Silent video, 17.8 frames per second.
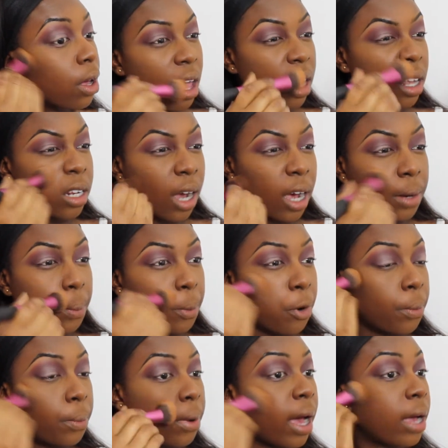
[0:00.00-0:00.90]
And I'd
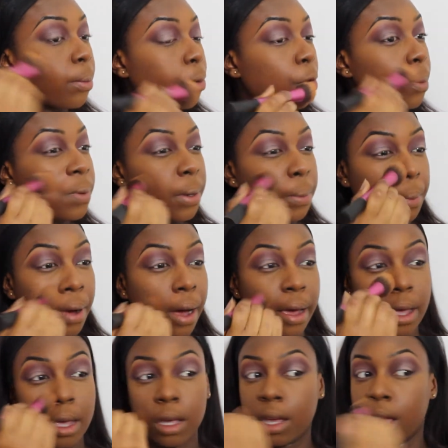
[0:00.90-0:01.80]
probably
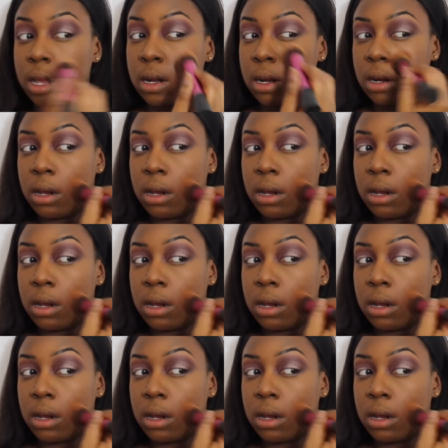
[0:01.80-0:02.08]
buy it again.